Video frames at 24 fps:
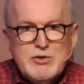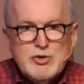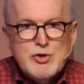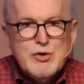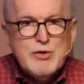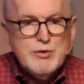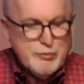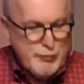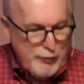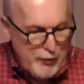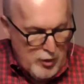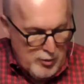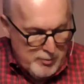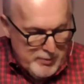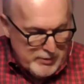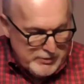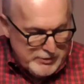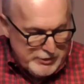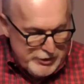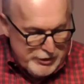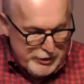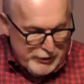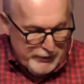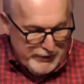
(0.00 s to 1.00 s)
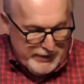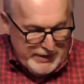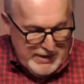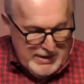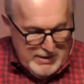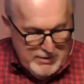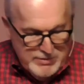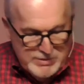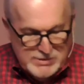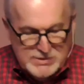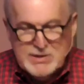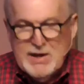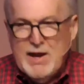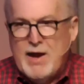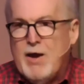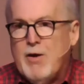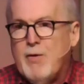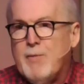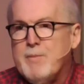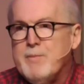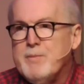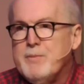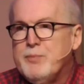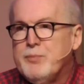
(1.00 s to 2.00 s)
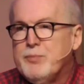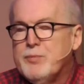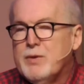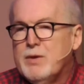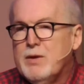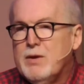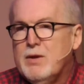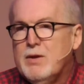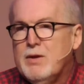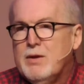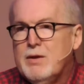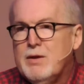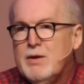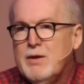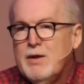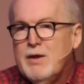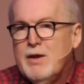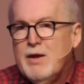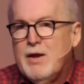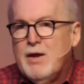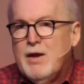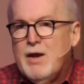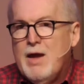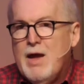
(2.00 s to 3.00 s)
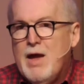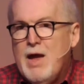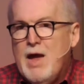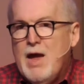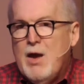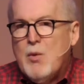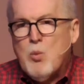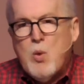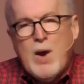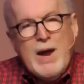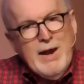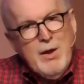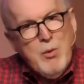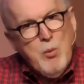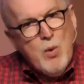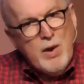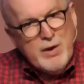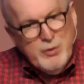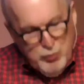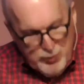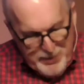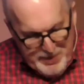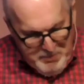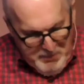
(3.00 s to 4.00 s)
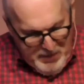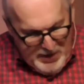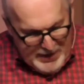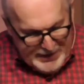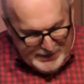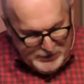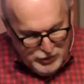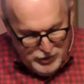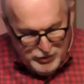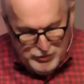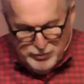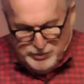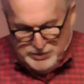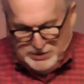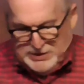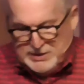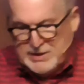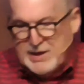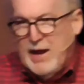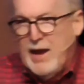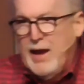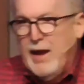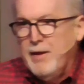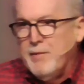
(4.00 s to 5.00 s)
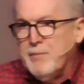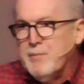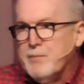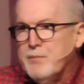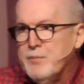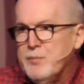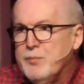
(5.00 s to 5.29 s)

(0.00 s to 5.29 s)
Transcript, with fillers: Church for almost 30 years now. And what I want to remind you today